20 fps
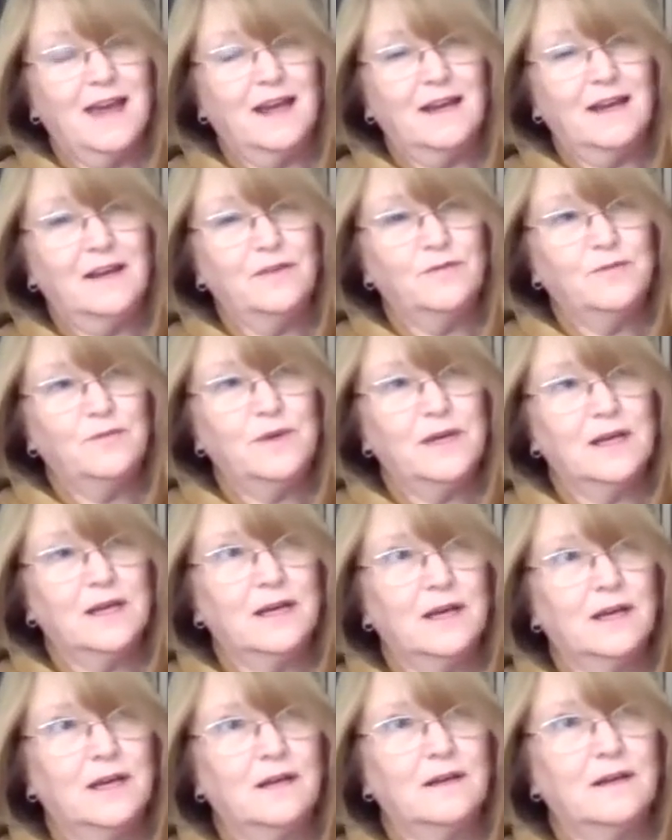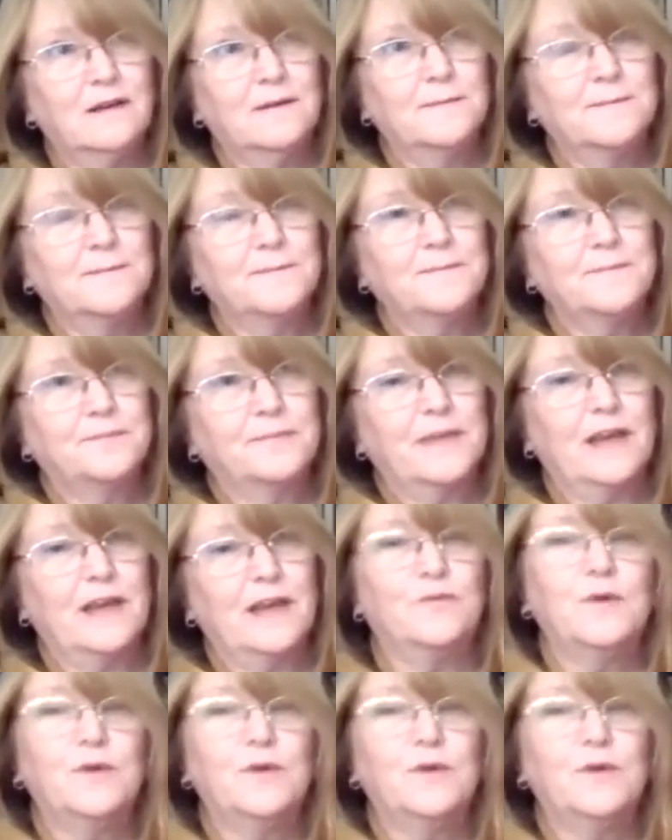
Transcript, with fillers: And if we can, if we